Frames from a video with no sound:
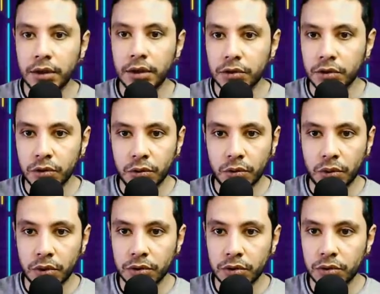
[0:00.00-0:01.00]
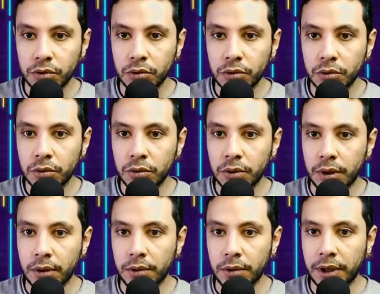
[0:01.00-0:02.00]
you want
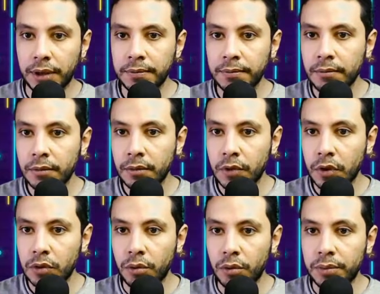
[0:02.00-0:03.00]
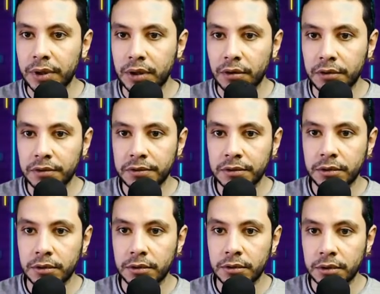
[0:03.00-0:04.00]
to top back of
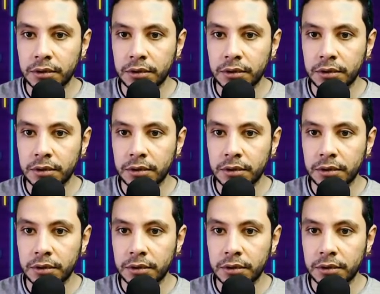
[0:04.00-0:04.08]
your